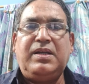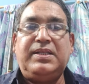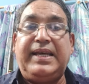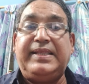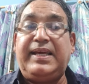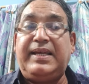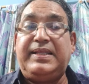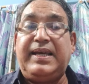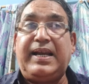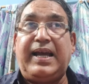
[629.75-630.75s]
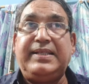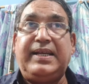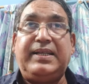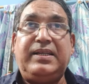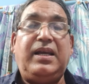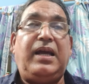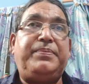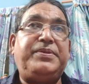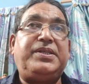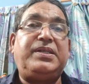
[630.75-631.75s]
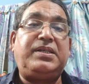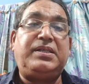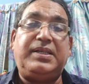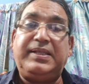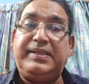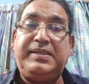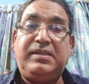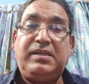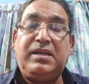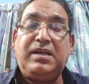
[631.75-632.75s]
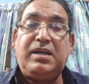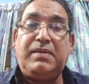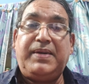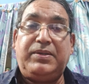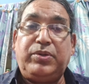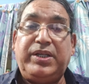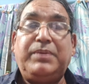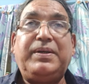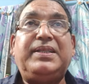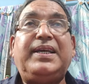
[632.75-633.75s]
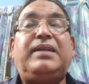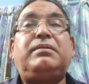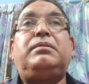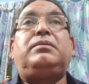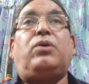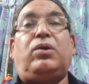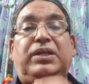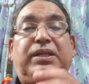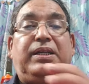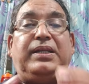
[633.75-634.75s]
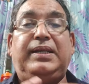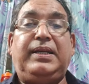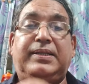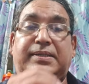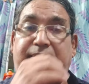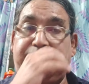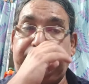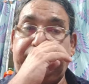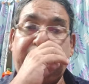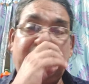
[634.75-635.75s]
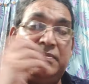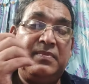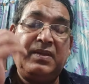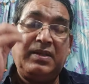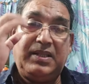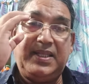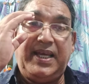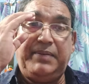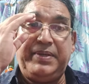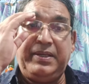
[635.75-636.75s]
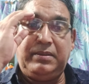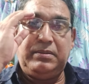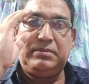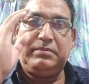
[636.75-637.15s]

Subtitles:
They are either in efficient in Hindi, but whenever they are talking in English, they are being